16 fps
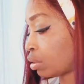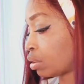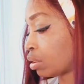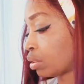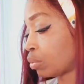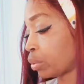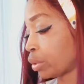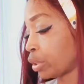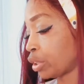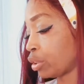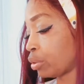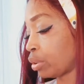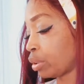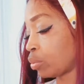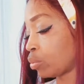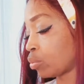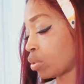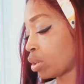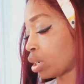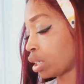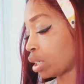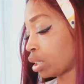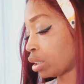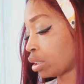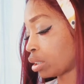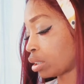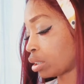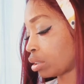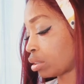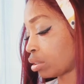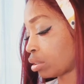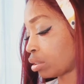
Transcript: of what you had watched.